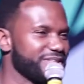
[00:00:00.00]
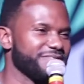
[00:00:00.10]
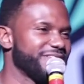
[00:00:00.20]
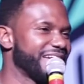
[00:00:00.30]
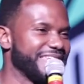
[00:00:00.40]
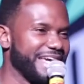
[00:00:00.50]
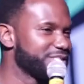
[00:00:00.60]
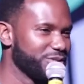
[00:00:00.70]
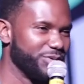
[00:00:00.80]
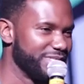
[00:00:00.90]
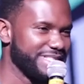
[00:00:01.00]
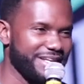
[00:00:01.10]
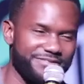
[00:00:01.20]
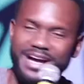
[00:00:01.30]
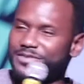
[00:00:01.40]
are the financial ones
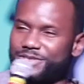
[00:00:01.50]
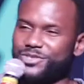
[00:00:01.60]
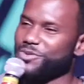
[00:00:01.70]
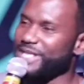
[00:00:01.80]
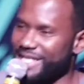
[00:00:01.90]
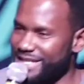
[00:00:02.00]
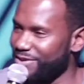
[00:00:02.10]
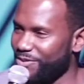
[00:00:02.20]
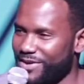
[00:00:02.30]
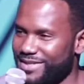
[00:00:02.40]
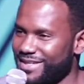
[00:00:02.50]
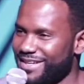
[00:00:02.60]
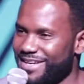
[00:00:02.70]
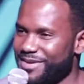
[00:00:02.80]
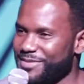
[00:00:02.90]
like, Father, do it again, Lord.
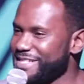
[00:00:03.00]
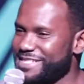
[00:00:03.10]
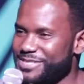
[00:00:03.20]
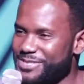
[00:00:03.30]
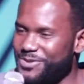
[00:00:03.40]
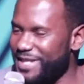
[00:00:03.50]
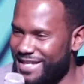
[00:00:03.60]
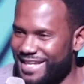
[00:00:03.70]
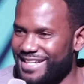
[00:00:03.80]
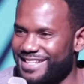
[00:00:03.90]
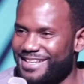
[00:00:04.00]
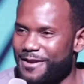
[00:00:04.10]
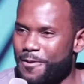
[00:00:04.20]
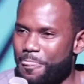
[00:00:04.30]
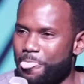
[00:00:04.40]
Please just do it again.
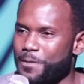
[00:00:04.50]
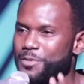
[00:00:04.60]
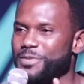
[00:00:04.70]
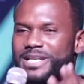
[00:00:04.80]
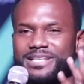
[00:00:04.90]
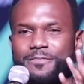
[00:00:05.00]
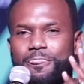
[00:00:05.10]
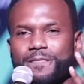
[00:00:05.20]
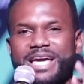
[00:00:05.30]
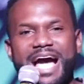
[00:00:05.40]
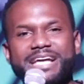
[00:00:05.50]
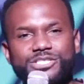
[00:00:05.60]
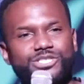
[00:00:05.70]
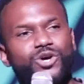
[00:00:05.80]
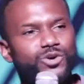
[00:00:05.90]
But God
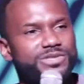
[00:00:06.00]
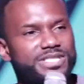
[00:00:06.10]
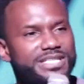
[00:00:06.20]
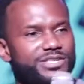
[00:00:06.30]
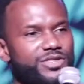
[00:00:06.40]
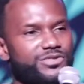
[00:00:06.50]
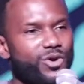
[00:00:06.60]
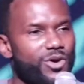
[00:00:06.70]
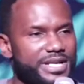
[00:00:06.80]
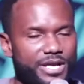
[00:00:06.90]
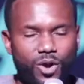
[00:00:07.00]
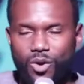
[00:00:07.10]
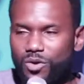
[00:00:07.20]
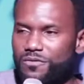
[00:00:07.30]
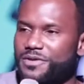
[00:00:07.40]
shows his authority
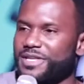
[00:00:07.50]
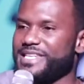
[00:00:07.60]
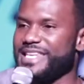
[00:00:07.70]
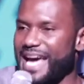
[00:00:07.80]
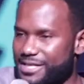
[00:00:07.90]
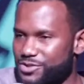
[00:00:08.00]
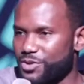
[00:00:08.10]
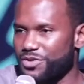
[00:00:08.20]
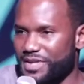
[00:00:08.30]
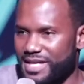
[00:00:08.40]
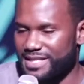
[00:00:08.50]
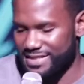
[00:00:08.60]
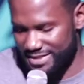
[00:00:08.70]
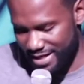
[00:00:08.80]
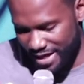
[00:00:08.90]
over the natural
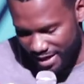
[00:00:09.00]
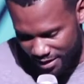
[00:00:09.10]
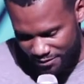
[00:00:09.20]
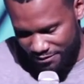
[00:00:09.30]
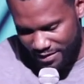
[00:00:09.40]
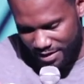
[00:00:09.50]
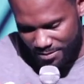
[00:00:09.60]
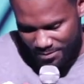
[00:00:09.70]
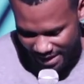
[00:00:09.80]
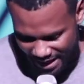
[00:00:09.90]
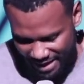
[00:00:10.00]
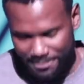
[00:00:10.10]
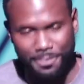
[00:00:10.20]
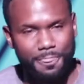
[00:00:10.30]
things of man.